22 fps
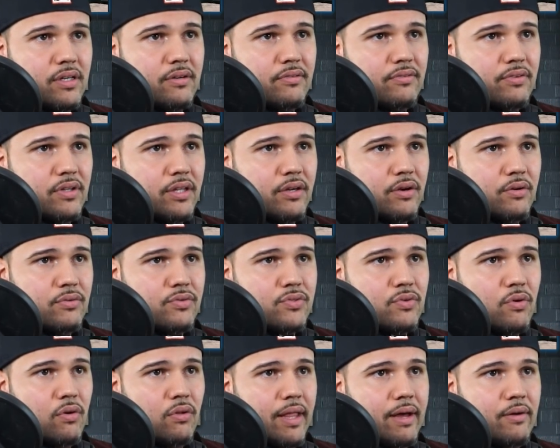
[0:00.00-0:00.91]
really
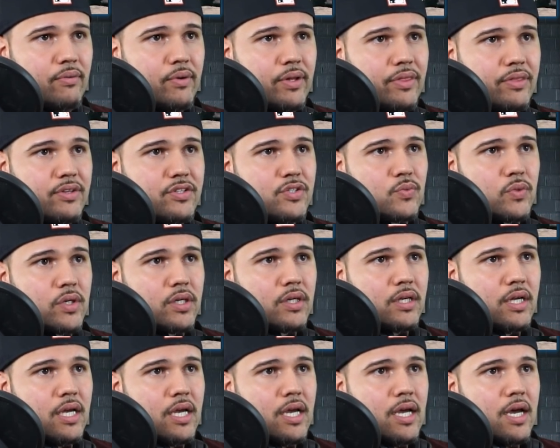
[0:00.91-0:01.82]
goes all out with this
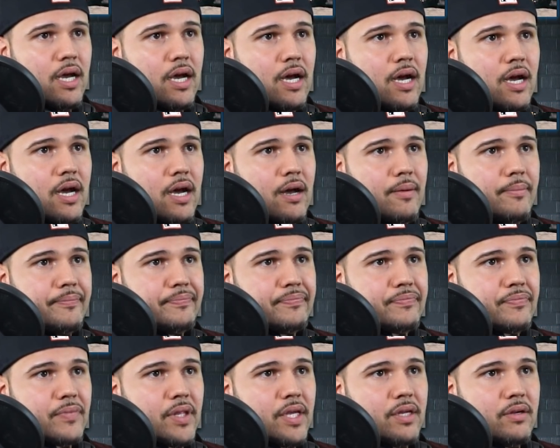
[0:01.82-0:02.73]
one,
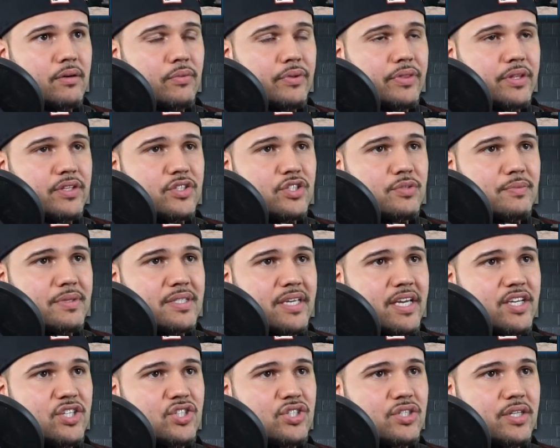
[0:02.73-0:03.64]
and with
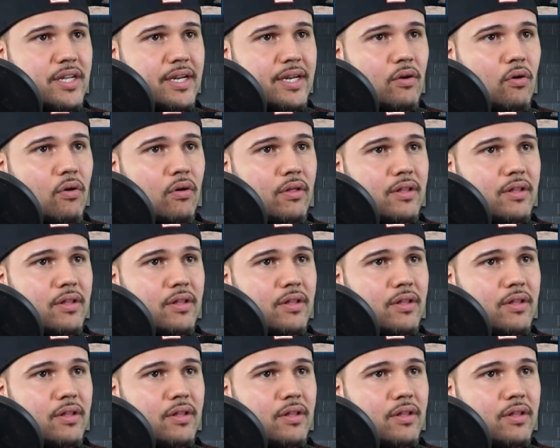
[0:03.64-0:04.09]
instrumentation and